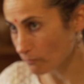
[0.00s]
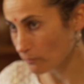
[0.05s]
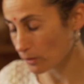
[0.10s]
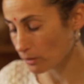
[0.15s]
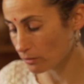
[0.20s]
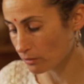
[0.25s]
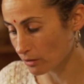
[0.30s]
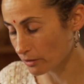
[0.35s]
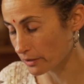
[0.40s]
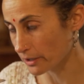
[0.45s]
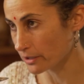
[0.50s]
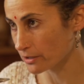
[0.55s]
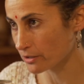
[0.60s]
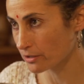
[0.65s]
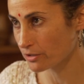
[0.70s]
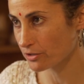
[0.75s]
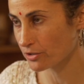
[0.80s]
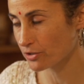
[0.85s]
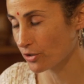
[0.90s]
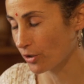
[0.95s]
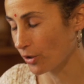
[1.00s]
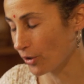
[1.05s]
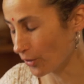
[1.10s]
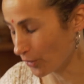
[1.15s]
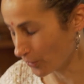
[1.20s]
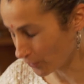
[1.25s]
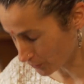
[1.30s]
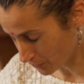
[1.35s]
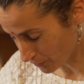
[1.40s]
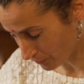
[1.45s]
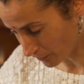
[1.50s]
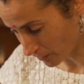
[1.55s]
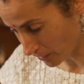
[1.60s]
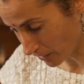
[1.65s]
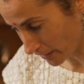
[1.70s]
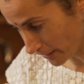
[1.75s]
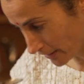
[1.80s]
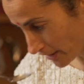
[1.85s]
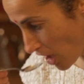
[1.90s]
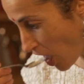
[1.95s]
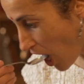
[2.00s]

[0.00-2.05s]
Oh, that's so divine.